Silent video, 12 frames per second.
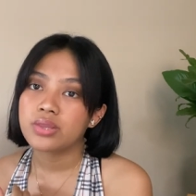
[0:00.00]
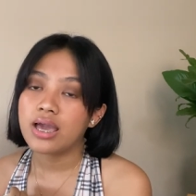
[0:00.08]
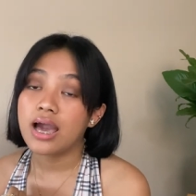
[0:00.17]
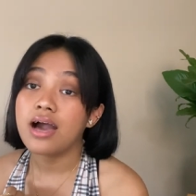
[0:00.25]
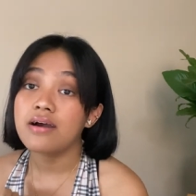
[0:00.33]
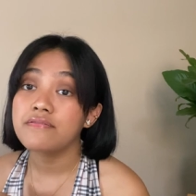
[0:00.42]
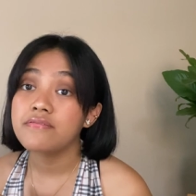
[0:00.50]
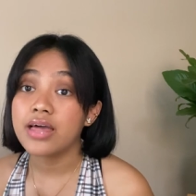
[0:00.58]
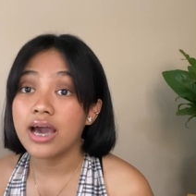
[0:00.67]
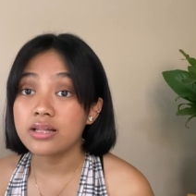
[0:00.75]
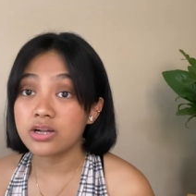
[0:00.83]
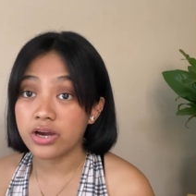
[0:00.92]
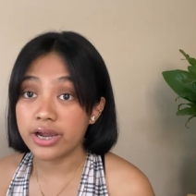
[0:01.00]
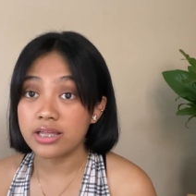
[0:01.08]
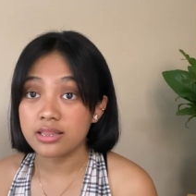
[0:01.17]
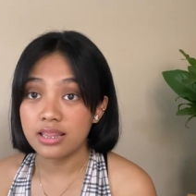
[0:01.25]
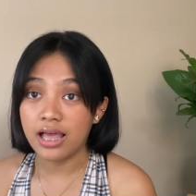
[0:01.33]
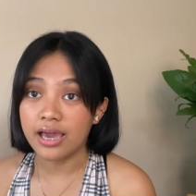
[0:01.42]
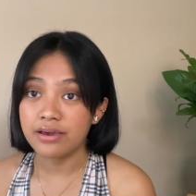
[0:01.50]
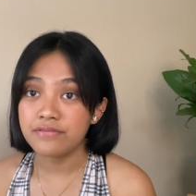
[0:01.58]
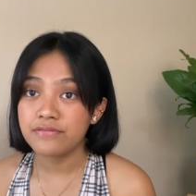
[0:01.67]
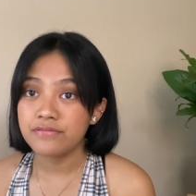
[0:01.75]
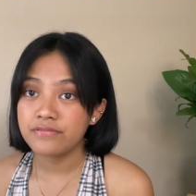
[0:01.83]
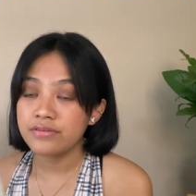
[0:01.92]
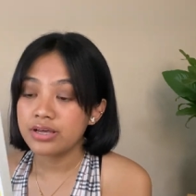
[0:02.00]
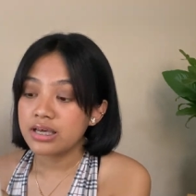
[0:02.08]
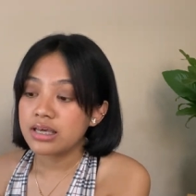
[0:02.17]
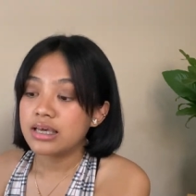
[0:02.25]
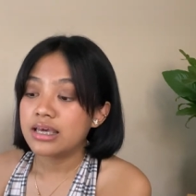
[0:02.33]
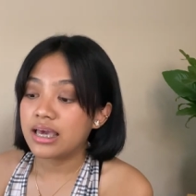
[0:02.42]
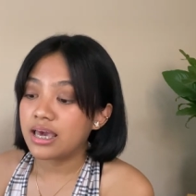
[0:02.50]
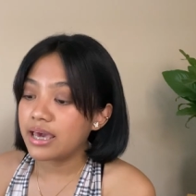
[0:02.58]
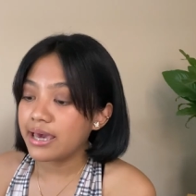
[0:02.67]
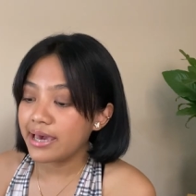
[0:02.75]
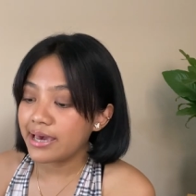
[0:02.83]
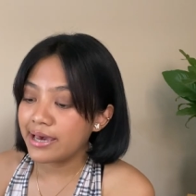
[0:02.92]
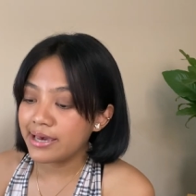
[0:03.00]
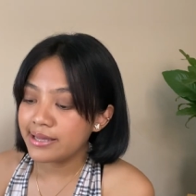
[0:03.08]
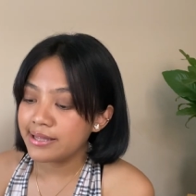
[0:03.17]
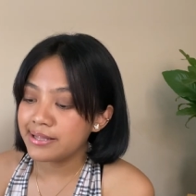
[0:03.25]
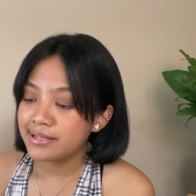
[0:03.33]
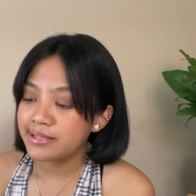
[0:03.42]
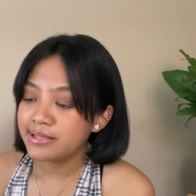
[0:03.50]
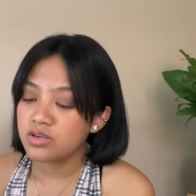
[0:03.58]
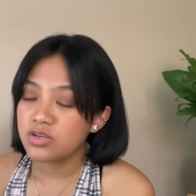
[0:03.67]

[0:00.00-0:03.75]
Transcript: have that great life, and